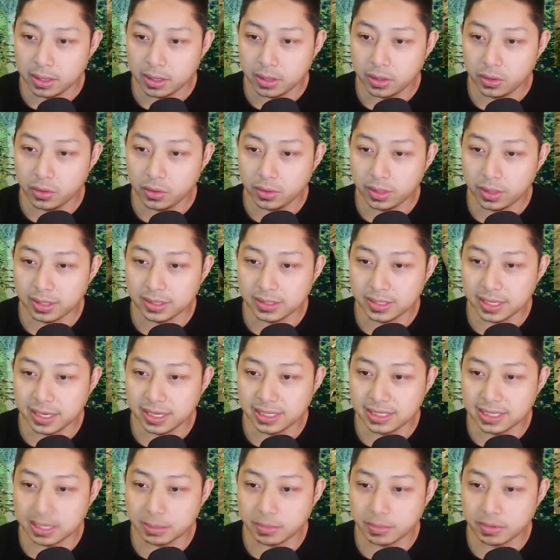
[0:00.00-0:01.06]
You can see
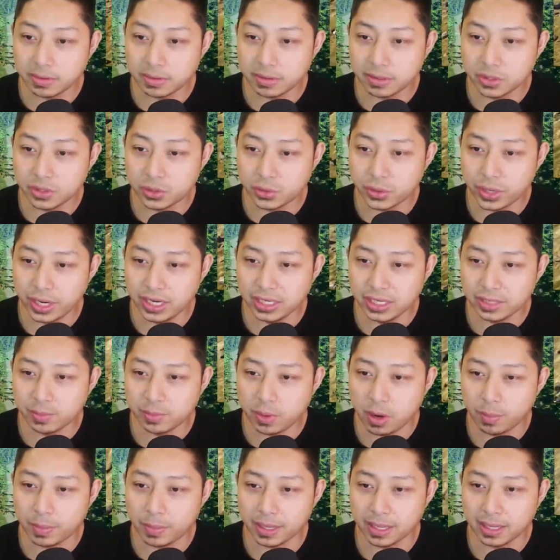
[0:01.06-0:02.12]
some of the trees
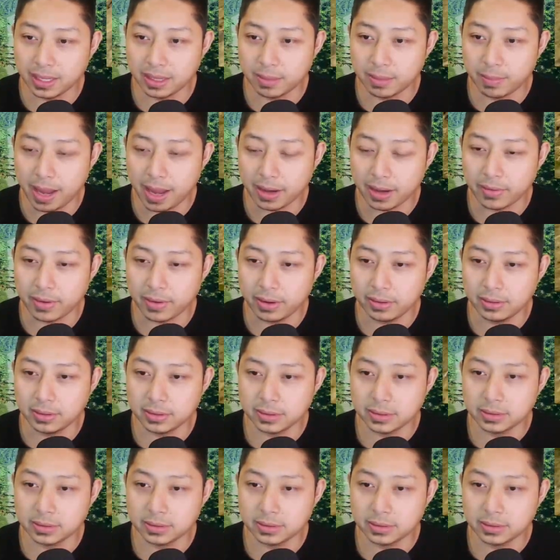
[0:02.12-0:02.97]
popping in the background.